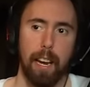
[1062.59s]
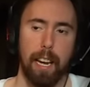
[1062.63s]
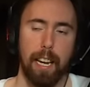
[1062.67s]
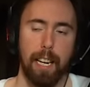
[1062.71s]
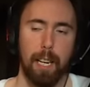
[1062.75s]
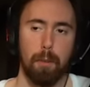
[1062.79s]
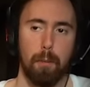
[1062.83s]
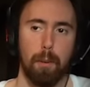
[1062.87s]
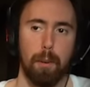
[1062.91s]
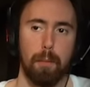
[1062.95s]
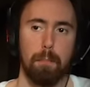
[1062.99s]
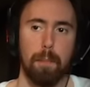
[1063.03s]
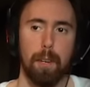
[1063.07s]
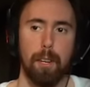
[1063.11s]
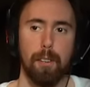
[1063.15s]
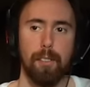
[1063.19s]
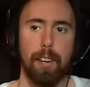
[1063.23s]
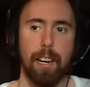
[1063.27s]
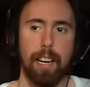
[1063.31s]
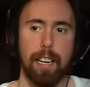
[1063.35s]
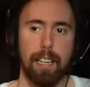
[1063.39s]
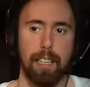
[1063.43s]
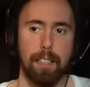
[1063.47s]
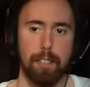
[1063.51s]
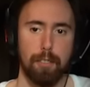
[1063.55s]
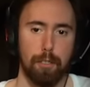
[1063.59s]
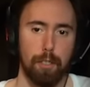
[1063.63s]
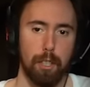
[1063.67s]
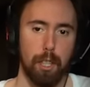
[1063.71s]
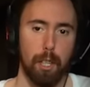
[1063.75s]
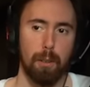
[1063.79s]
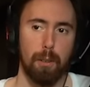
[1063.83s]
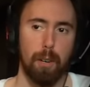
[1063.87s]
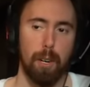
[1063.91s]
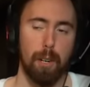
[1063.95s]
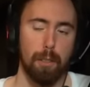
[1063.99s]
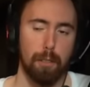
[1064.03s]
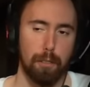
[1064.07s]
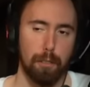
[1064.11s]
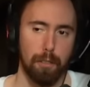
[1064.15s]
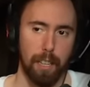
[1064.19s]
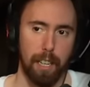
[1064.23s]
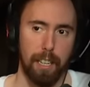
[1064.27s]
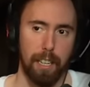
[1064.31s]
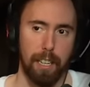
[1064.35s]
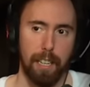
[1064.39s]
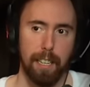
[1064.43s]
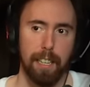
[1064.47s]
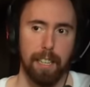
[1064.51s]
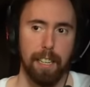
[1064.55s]
and it would be like zero
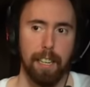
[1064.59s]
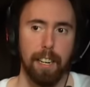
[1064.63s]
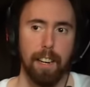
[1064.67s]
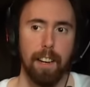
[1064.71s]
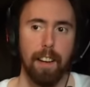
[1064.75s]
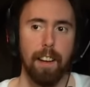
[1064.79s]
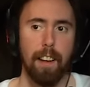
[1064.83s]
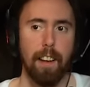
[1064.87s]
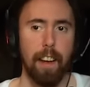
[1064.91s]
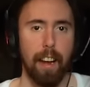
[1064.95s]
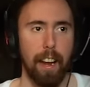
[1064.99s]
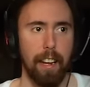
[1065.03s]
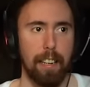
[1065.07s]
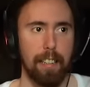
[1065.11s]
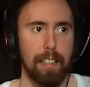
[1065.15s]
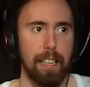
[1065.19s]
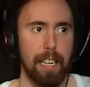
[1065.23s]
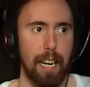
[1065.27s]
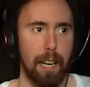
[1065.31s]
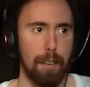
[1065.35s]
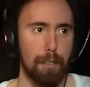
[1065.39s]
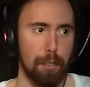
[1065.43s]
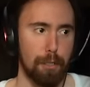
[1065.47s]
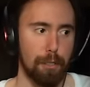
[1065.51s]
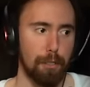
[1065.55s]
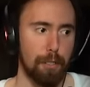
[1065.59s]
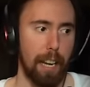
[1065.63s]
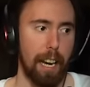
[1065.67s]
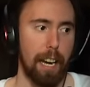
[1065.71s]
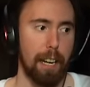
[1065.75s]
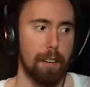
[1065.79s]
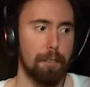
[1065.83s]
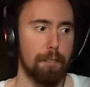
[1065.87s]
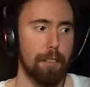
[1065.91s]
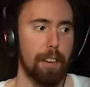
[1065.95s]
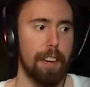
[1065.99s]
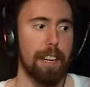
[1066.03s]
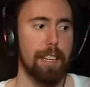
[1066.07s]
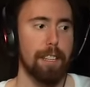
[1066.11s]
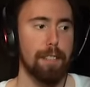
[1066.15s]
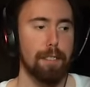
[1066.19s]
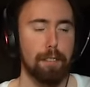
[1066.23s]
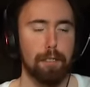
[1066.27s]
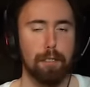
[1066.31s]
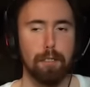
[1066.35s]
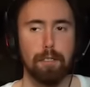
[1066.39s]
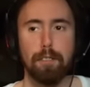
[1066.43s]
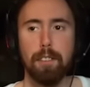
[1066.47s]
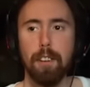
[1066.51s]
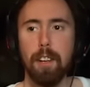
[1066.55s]
sanity, and they'd have a sad
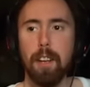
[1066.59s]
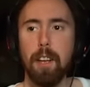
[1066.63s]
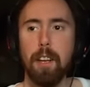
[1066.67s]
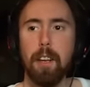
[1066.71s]
face.